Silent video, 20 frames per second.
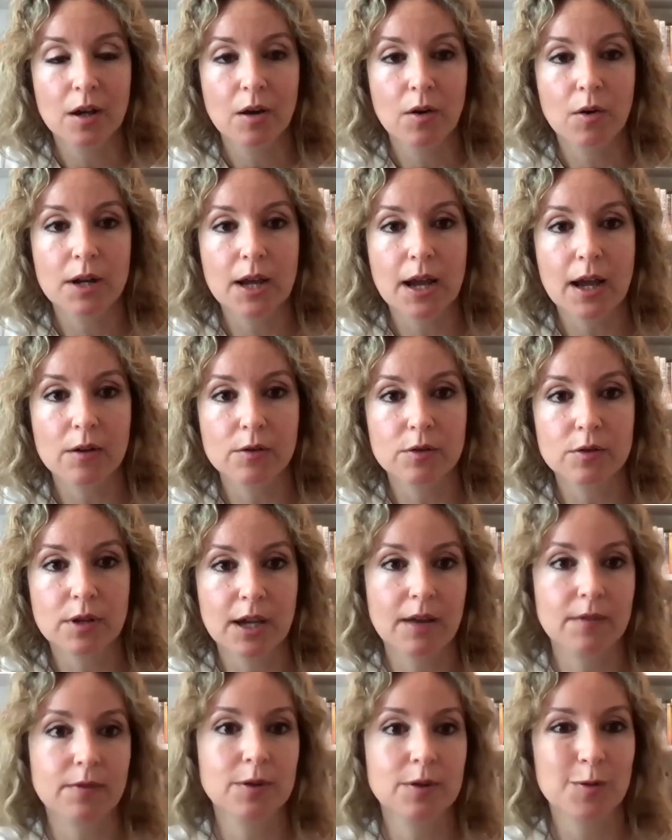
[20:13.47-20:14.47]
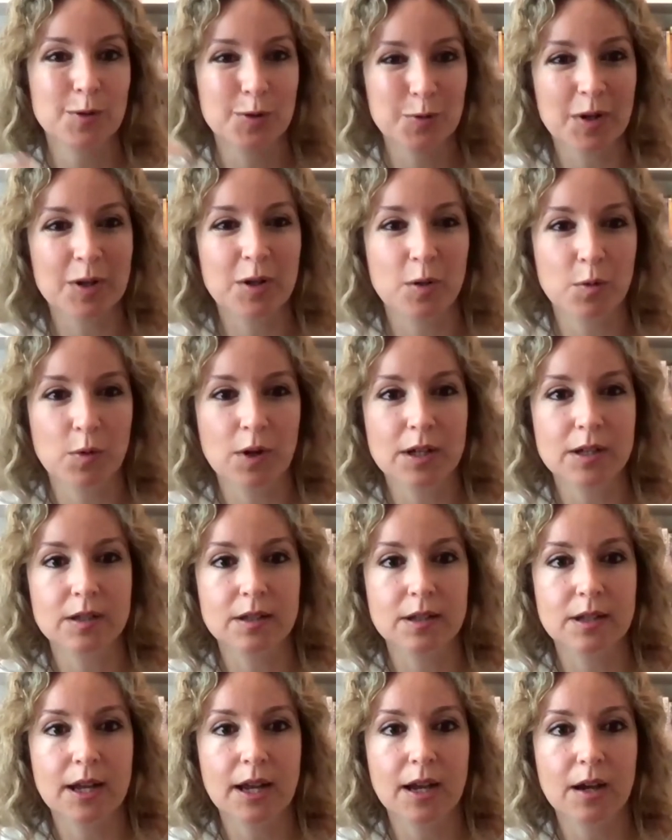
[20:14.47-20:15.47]
on how to have those one-on-ones
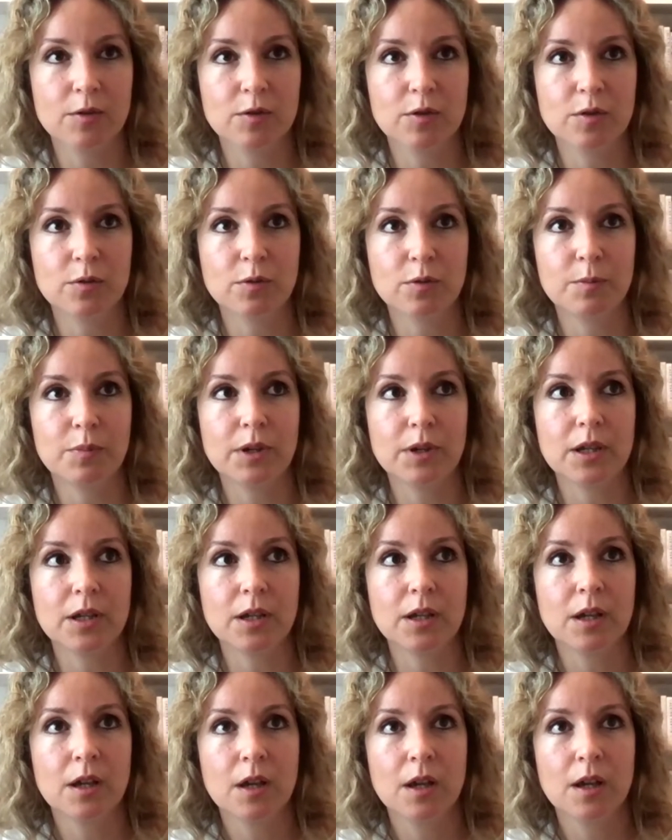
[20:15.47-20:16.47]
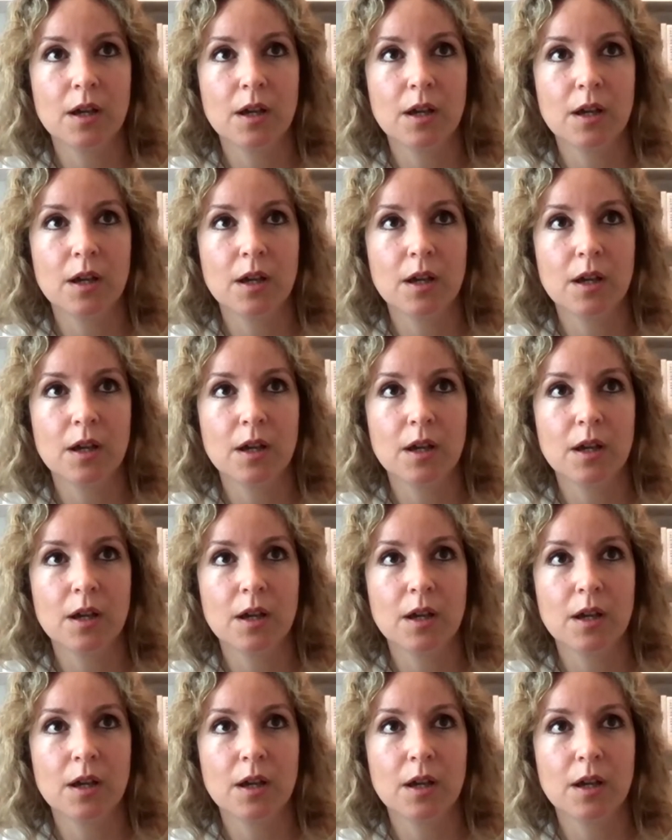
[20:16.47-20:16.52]
and how to be